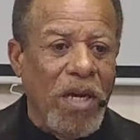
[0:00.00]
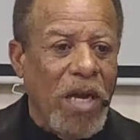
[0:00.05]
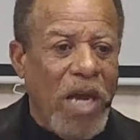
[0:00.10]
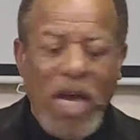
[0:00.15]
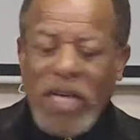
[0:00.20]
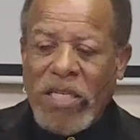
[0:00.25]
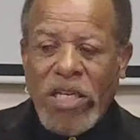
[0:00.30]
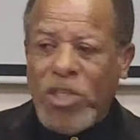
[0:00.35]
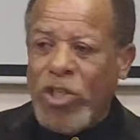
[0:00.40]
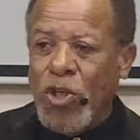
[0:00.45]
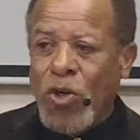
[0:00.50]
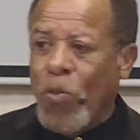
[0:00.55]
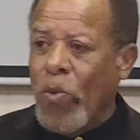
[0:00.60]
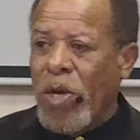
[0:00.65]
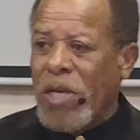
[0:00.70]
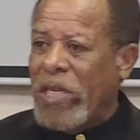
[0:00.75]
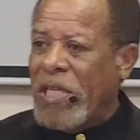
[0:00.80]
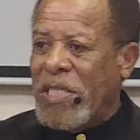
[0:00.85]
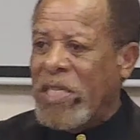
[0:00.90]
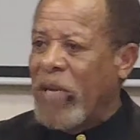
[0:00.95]
I said, you don't
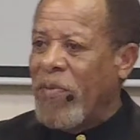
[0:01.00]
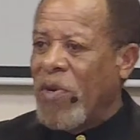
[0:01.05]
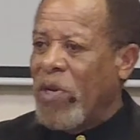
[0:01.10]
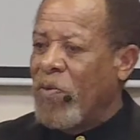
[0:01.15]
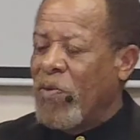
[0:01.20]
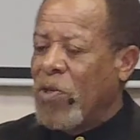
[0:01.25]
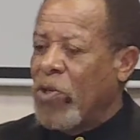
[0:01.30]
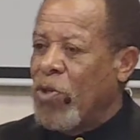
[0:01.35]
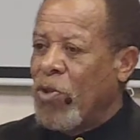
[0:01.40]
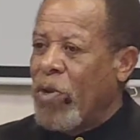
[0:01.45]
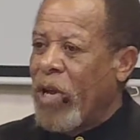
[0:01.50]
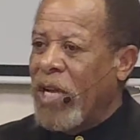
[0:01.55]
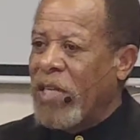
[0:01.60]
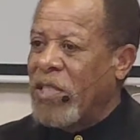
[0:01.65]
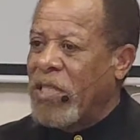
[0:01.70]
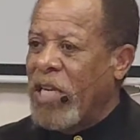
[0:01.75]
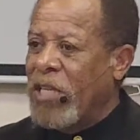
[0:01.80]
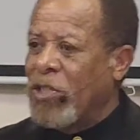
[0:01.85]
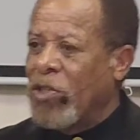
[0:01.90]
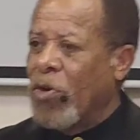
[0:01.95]
want to send them to the United
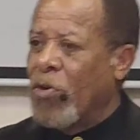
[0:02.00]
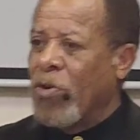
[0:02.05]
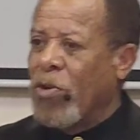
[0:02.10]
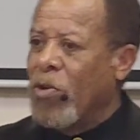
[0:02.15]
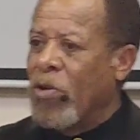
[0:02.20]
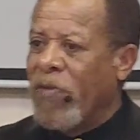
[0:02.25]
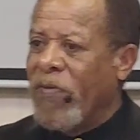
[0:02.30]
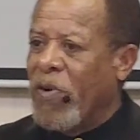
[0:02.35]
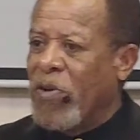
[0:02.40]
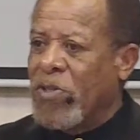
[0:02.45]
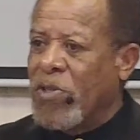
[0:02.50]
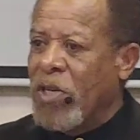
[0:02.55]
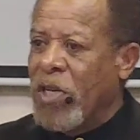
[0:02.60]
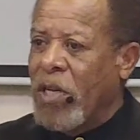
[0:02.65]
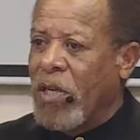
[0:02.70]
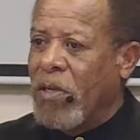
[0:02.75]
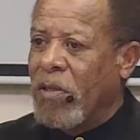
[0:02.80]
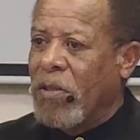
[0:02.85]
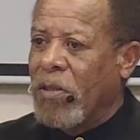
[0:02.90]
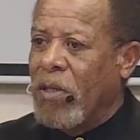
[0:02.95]
States to go to the
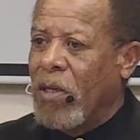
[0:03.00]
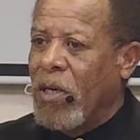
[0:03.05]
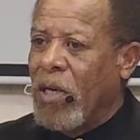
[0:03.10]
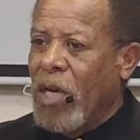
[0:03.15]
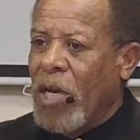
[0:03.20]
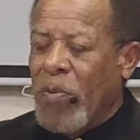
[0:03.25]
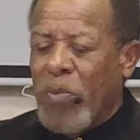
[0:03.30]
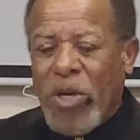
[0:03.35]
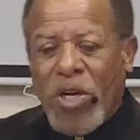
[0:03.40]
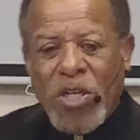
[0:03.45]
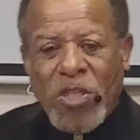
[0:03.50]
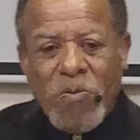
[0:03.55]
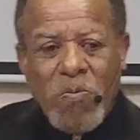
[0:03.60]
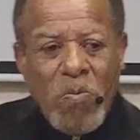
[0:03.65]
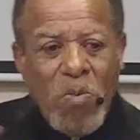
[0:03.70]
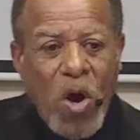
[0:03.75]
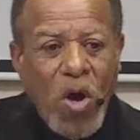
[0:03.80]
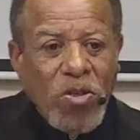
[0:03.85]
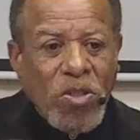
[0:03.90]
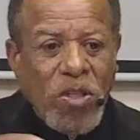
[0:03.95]
university? Because
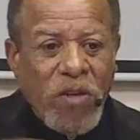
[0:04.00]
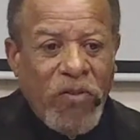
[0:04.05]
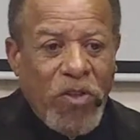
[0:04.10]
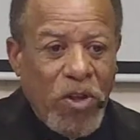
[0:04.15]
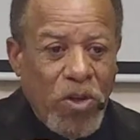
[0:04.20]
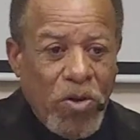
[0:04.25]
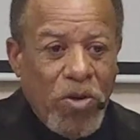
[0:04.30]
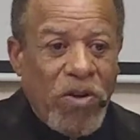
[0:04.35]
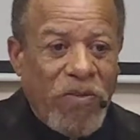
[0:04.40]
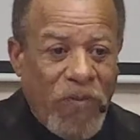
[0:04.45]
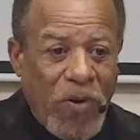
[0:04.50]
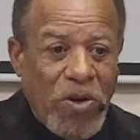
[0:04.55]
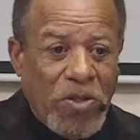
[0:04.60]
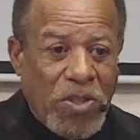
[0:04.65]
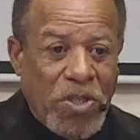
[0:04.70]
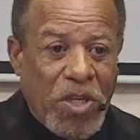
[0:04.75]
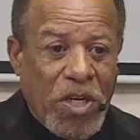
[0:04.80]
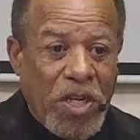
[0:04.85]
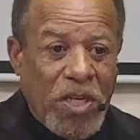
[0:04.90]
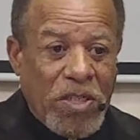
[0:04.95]
most of the
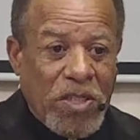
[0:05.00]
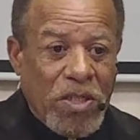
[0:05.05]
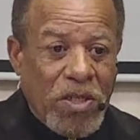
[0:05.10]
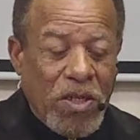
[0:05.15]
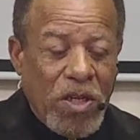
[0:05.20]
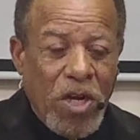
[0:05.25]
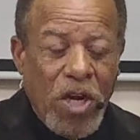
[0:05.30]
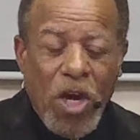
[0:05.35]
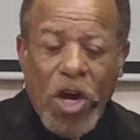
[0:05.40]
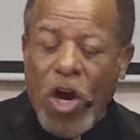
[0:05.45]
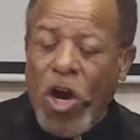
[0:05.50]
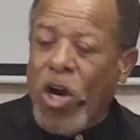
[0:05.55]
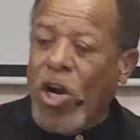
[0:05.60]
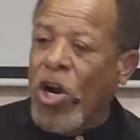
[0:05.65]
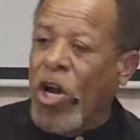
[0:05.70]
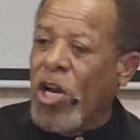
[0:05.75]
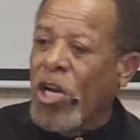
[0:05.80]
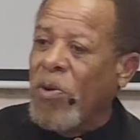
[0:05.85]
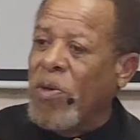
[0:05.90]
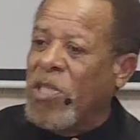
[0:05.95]
universities are
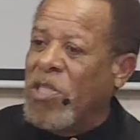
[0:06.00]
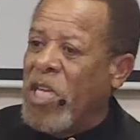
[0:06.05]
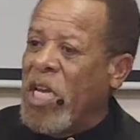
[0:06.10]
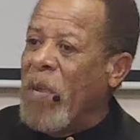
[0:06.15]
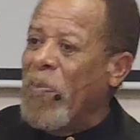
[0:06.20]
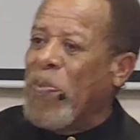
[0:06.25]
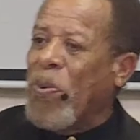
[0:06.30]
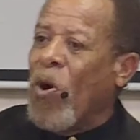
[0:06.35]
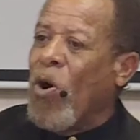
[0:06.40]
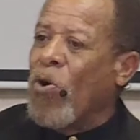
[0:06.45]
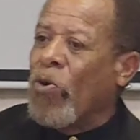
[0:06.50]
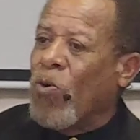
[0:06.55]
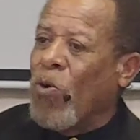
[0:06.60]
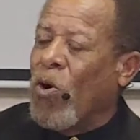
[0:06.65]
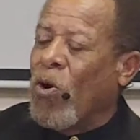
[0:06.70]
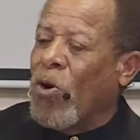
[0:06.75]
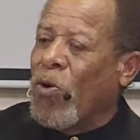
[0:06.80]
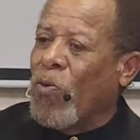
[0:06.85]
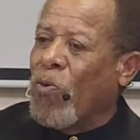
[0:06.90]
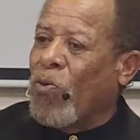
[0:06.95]
going to
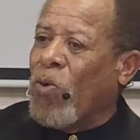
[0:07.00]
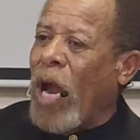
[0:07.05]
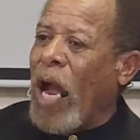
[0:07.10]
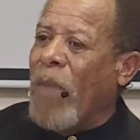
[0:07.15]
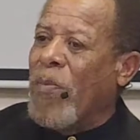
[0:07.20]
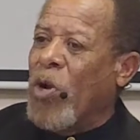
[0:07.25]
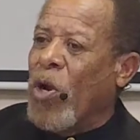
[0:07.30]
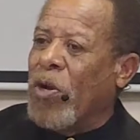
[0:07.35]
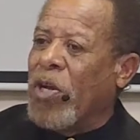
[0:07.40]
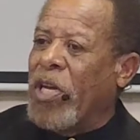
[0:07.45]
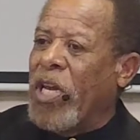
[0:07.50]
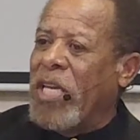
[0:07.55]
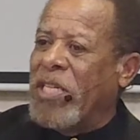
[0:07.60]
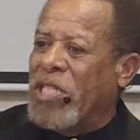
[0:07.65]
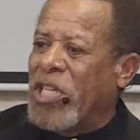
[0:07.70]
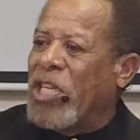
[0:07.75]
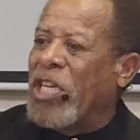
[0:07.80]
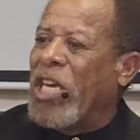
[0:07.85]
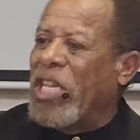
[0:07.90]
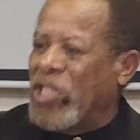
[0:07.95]
deprogram your kids
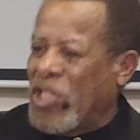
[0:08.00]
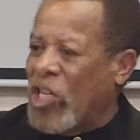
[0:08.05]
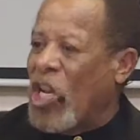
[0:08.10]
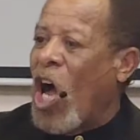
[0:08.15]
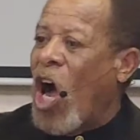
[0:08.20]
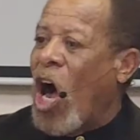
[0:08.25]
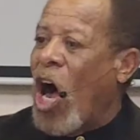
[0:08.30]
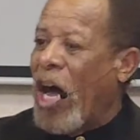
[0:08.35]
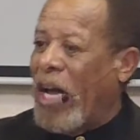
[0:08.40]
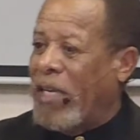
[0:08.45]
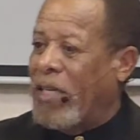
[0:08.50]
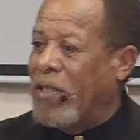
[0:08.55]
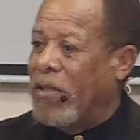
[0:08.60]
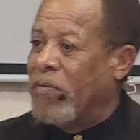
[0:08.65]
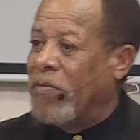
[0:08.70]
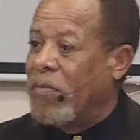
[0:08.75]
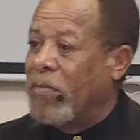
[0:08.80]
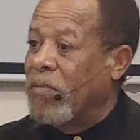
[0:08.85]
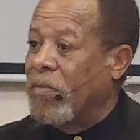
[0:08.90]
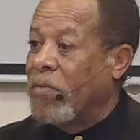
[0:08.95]
against God.
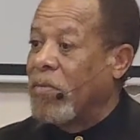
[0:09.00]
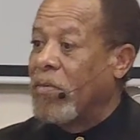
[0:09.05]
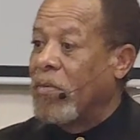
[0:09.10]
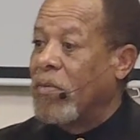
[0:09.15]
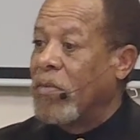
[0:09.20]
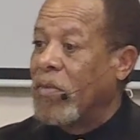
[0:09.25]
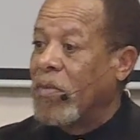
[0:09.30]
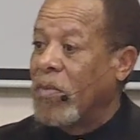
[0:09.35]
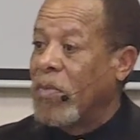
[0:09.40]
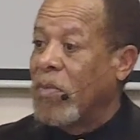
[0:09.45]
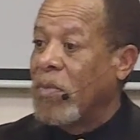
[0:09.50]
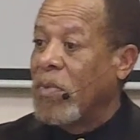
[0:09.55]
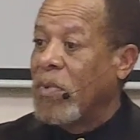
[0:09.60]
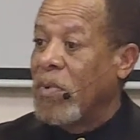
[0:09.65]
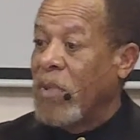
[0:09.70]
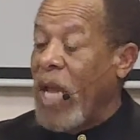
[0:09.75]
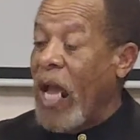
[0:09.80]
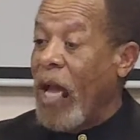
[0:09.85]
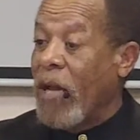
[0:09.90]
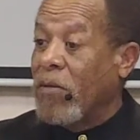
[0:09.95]

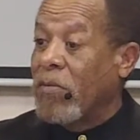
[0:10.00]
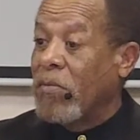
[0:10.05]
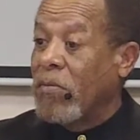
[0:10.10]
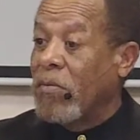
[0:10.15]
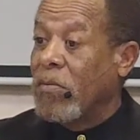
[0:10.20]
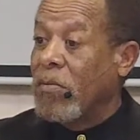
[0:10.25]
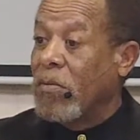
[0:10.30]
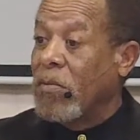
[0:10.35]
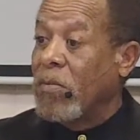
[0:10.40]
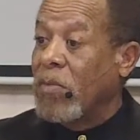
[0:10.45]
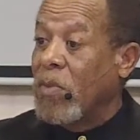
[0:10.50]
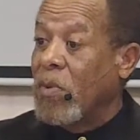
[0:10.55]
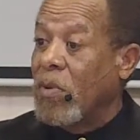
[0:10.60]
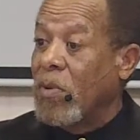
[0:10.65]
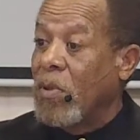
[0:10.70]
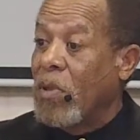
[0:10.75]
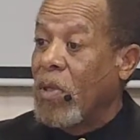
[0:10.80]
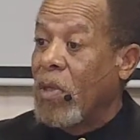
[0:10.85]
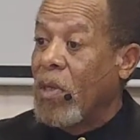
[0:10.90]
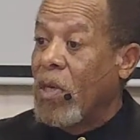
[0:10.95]
Yeah.
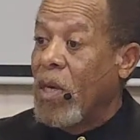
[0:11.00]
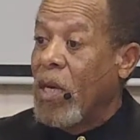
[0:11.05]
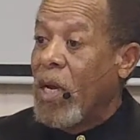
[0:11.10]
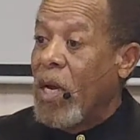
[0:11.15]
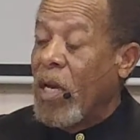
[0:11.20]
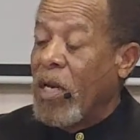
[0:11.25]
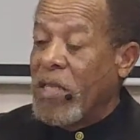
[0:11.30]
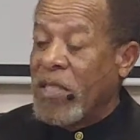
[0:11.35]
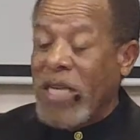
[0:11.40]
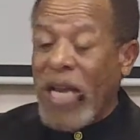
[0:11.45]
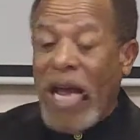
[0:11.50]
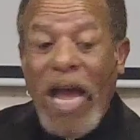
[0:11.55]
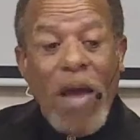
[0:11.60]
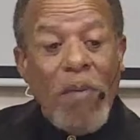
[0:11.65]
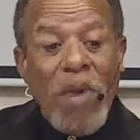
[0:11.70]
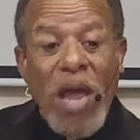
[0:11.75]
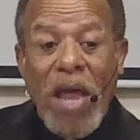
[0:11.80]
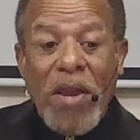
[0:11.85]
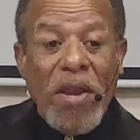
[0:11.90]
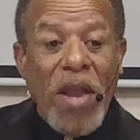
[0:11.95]
Listen, am
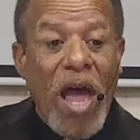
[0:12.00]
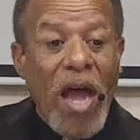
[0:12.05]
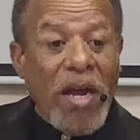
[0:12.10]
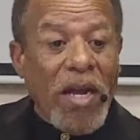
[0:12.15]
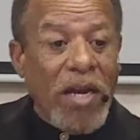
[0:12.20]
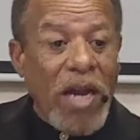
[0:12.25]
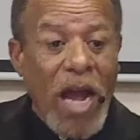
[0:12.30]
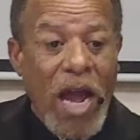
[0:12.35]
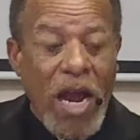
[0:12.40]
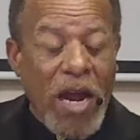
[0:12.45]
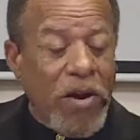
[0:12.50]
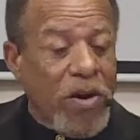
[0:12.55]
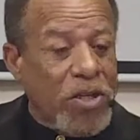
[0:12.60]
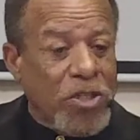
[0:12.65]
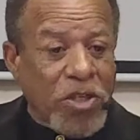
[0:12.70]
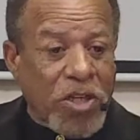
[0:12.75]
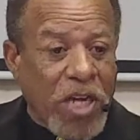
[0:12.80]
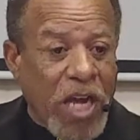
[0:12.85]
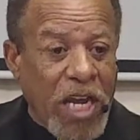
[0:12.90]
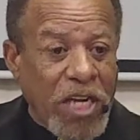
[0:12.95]
not knocking higher
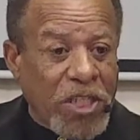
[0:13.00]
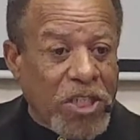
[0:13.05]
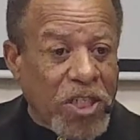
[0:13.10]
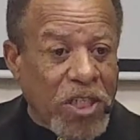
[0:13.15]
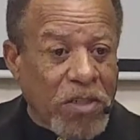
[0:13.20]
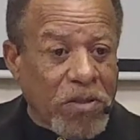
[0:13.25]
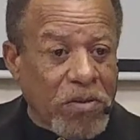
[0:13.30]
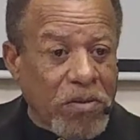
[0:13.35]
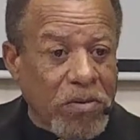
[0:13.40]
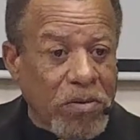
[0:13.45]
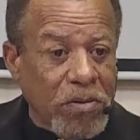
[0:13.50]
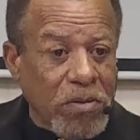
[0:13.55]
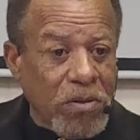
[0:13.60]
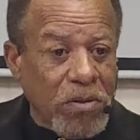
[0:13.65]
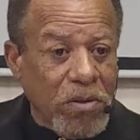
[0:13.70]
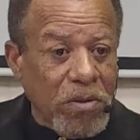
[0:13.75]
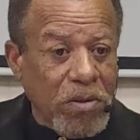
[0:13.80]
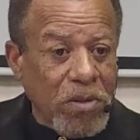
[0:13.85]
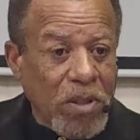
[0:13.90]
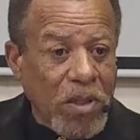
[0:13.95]
education.
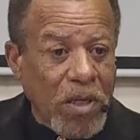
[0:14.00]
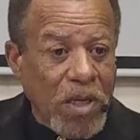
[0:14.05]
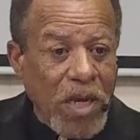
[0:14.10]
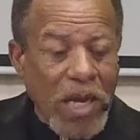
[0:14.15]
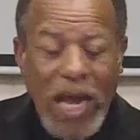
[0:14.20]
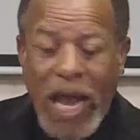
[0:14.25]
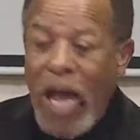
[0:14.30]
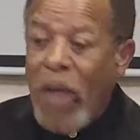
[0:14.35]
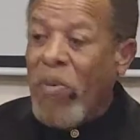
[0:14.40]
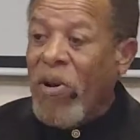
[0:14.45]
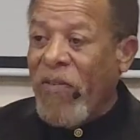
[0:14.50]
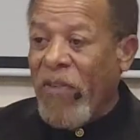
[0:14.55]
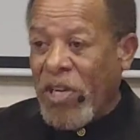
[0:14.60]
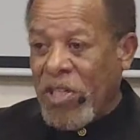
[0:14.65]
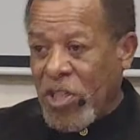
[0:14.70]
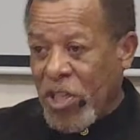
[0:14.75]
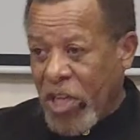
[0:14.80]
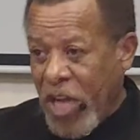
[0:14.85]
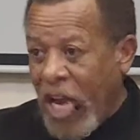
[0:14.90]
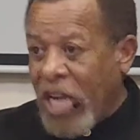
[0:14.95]
I believe
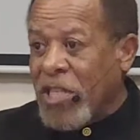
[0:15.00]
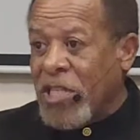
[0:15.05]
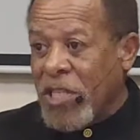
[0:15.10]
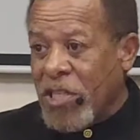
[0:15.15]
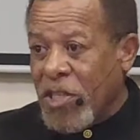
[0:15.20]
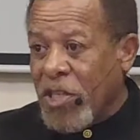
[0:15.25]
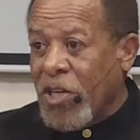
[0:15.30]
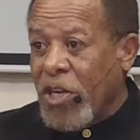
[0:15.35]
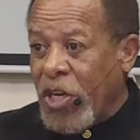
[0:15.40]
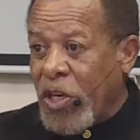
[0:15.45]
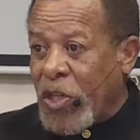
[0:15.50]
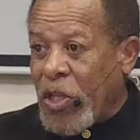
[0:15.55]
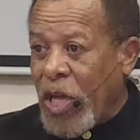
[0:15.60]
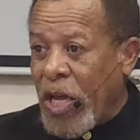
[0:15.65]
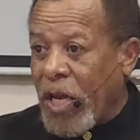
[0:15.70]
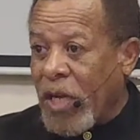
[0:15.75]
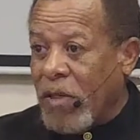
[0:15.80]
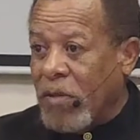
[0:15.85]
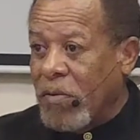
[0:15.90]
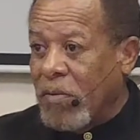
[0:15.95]
education is a good
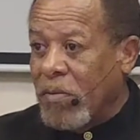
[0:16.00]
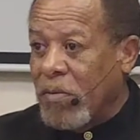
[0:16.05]
thing.